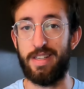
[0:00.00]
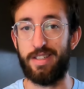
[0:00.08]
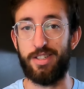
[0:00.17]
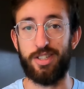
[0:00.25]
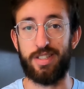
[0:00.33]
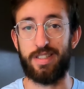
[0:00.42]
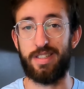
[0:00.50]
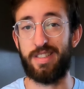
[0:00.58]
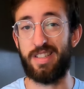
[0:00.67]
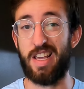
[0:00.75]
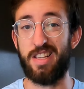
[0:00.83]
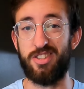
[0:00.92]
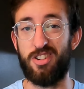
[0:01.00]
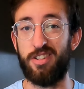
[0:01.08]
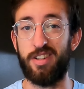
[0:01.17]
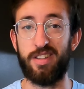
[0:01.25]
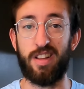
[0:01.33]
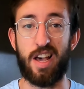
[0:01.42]
it just stays
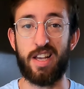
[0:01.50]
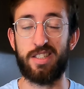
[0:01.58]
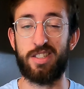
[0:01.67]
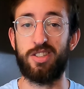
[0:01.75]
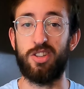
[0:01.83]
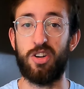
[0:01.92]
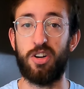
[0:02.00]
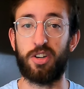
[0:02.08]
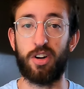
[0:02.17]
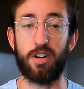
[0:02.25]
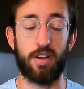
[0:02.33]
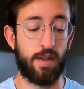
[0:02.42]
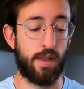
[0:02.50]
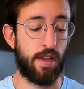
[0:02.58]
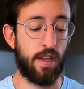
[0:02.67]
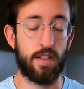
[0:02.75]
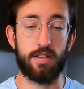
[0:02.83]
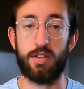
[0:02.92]
on, lasts longer.
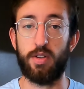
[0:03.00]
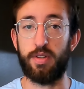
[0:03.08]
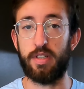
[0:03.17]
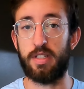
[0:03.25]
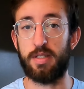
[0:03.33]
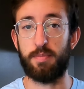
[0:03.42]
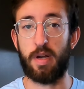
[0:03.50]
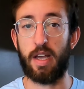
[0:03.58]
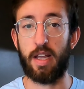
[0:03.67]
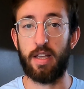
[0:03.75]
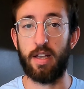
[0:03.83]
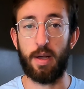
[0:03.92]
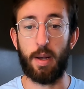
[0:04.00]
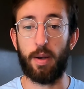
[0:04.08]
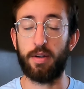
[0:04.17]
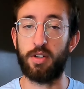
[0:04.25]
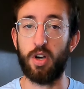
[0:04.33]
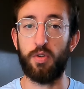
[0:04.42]
So this is my
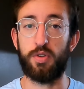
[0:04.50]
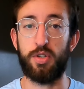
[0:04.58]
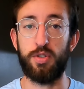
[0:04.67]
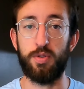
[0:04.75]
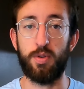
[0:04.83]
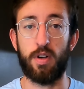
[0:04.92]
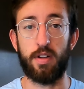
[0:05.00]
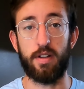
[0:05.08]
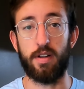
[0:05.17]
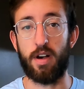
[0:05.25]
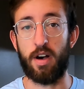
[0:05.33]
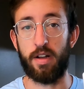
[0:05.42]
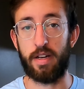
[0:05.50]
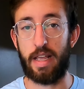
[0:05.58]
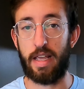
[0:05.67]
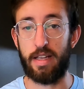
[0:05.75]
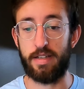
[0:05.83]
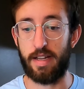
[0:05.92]
go-to on
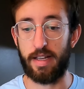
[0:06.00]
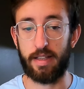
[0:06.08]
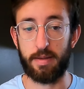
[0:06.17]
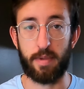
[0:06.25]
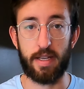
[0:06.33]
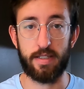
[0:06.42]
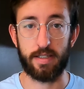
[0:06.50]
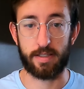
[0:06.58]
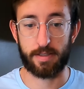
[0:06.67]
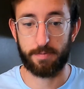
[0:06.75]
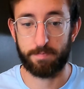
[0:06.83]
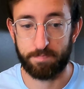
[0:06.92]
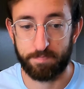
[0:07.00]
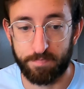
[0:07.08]
a daily basis.